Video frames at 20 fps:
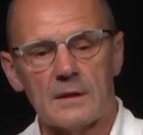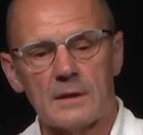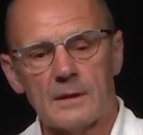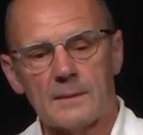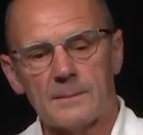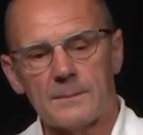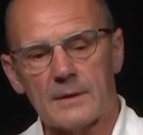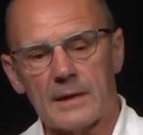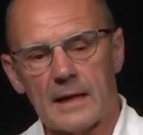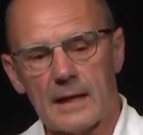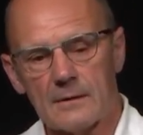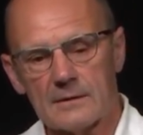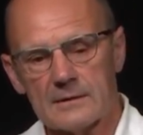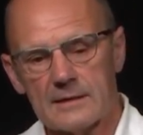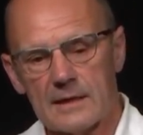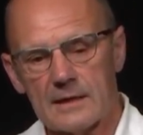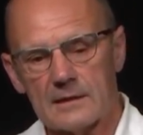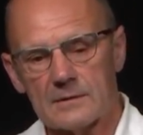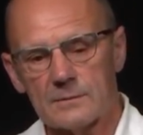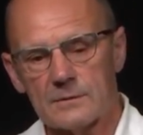But our
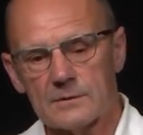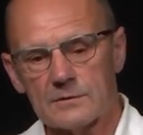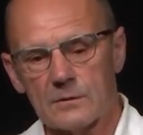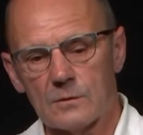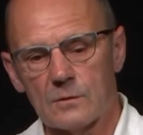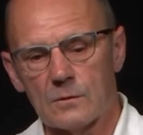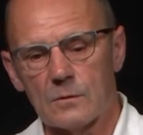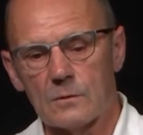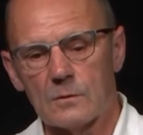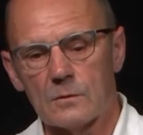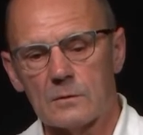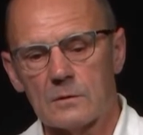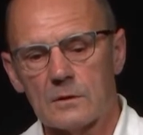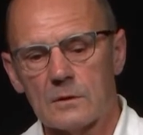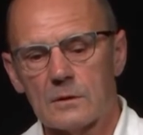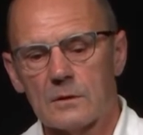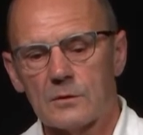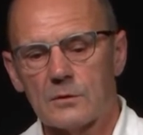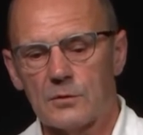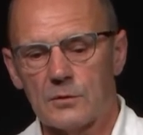data was all
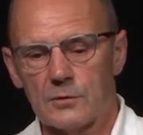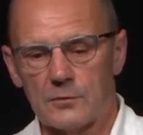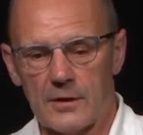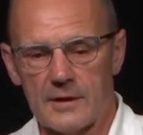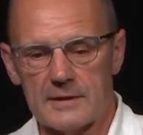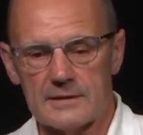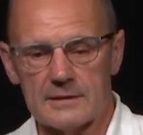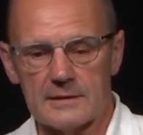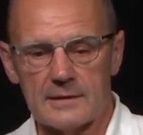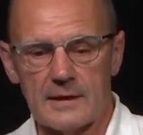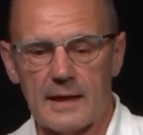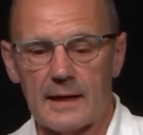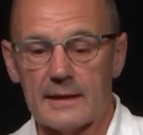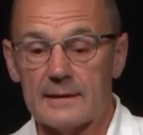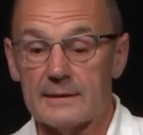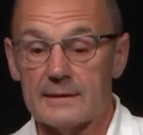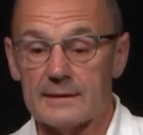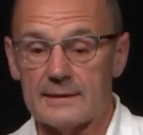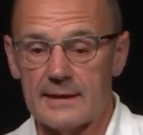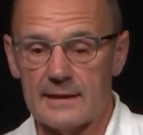curated and
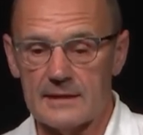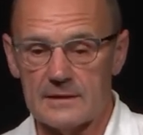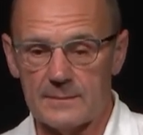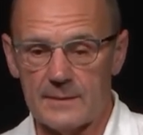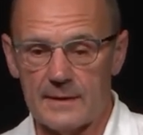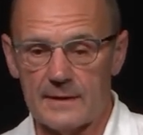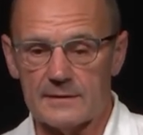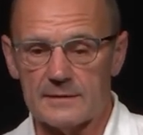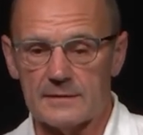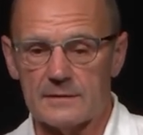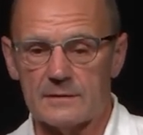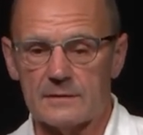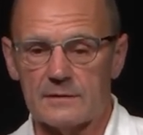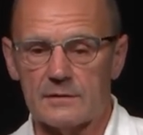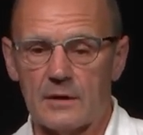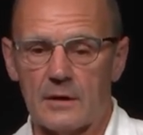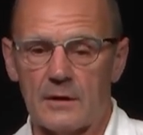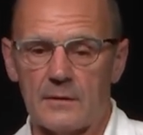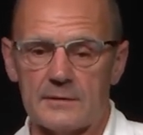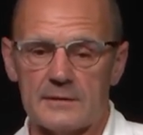in a database. And so
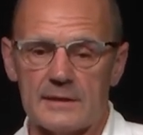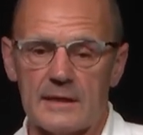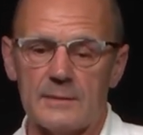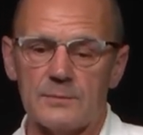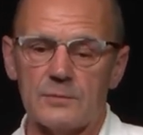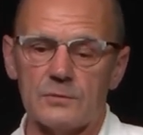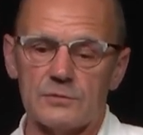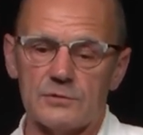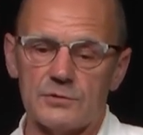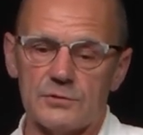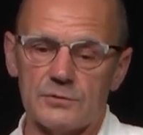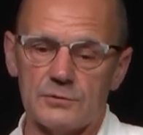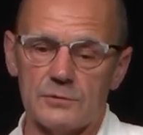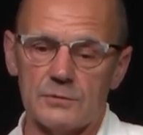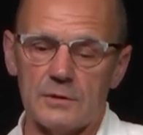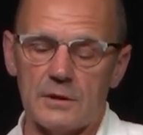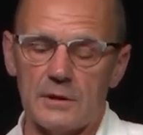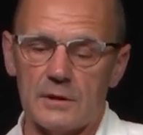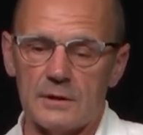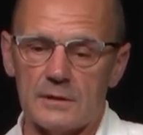I was able to
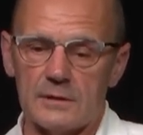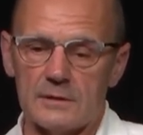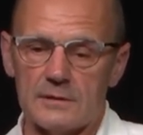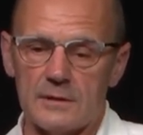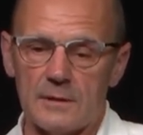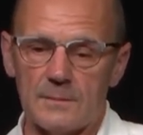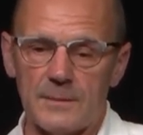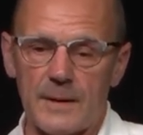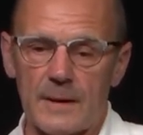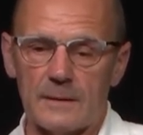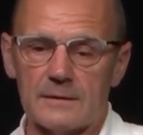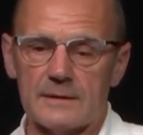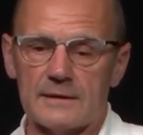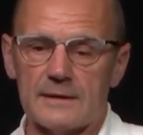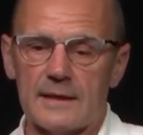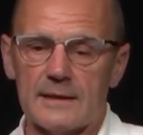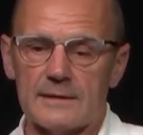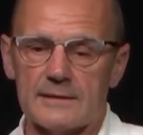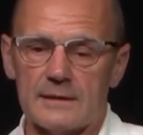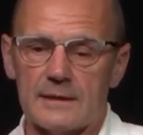dump out the
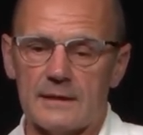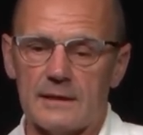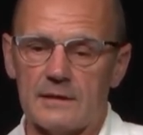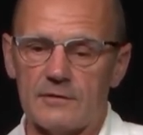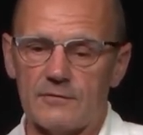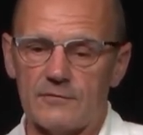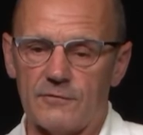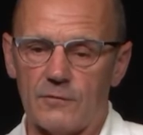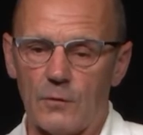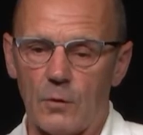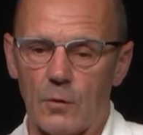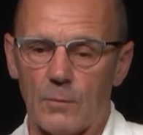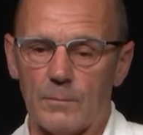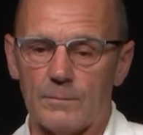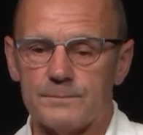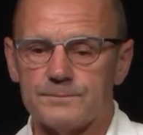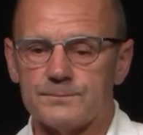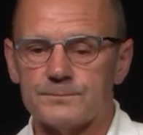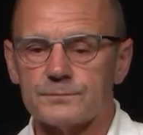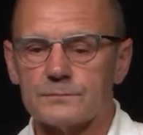data in a form
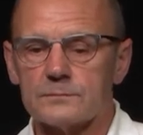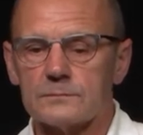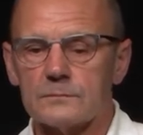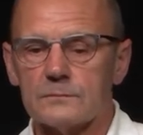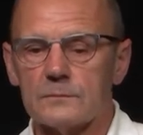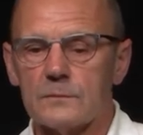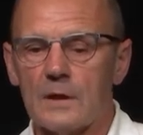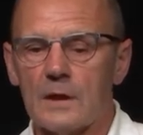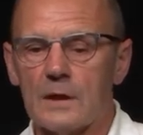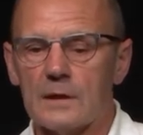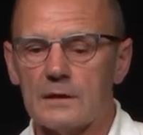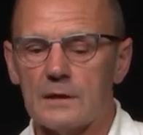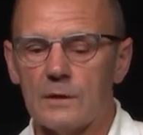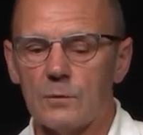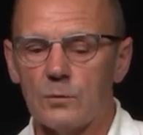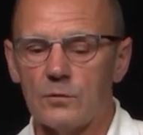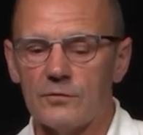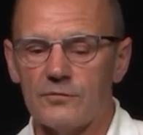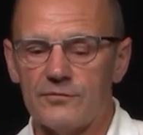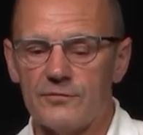that
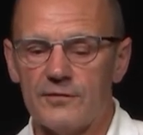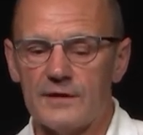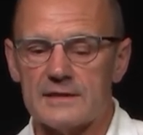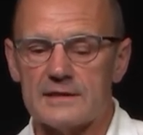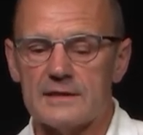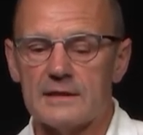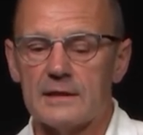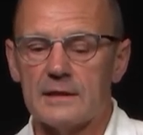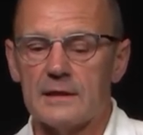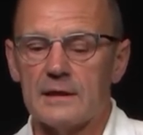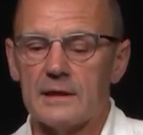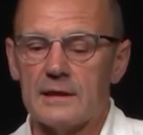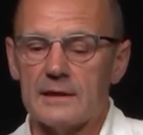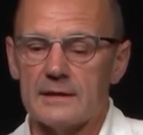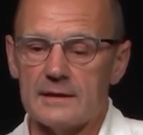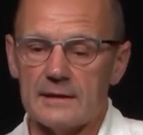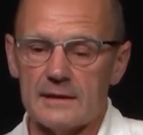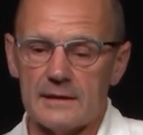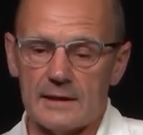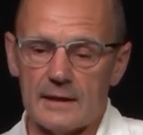would fit
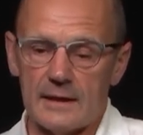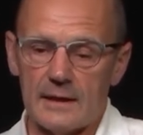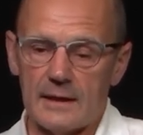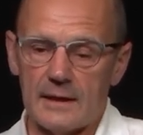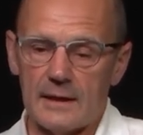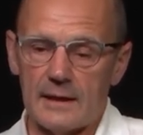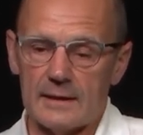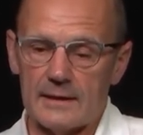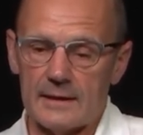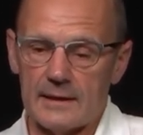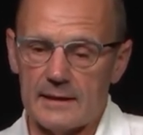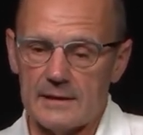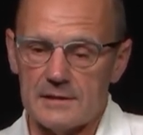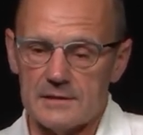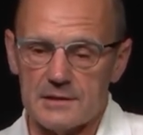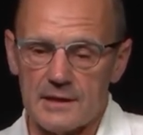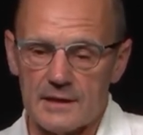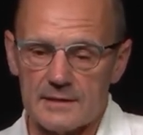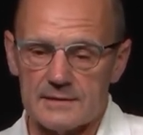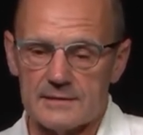an
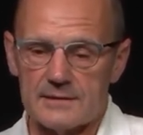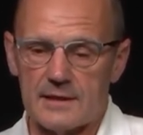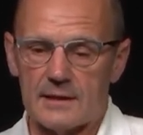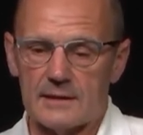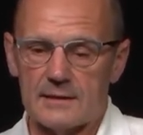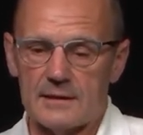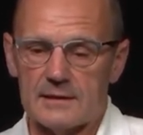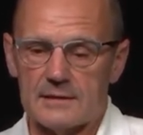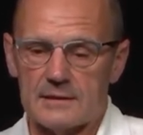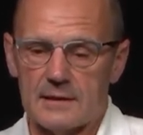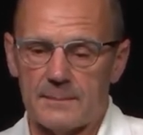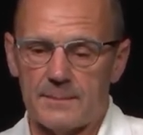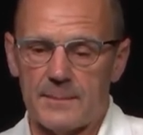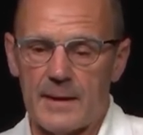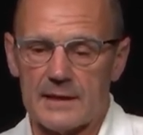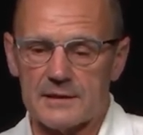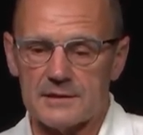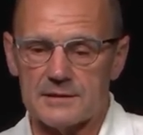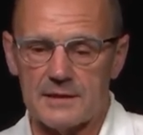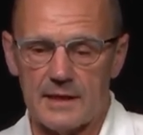ingest technique, a
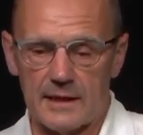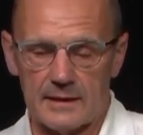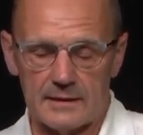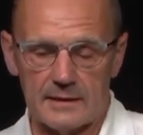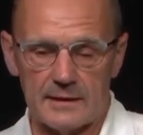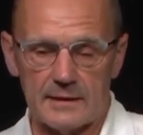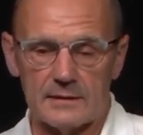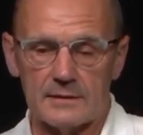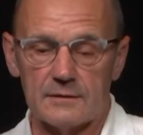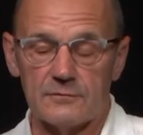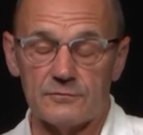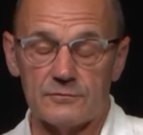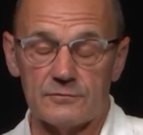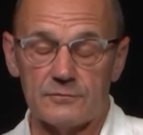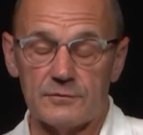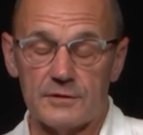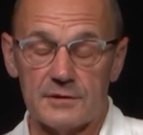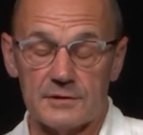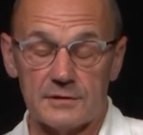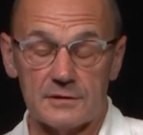batch technique that
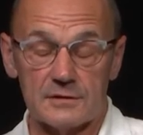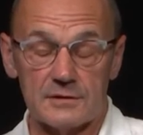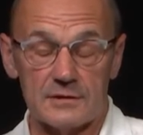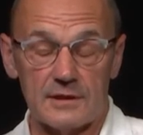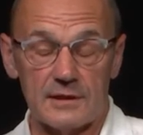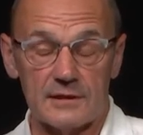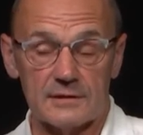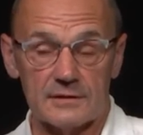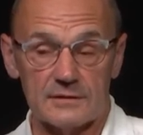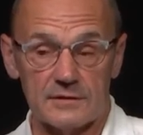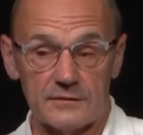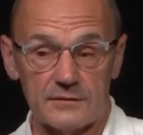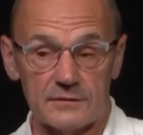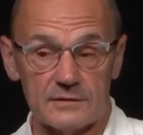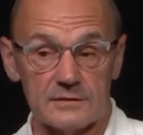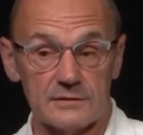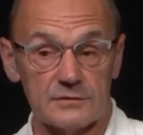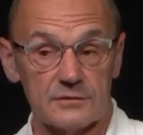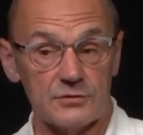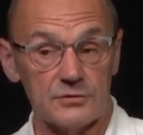research data
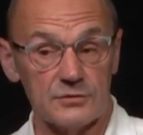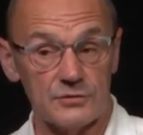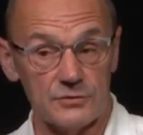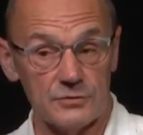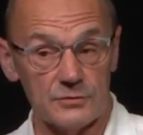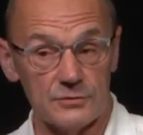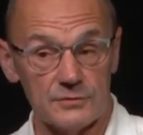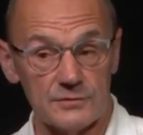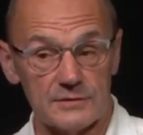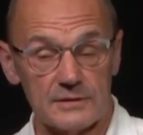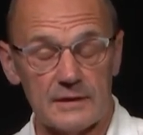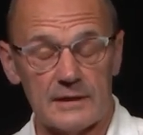services could use.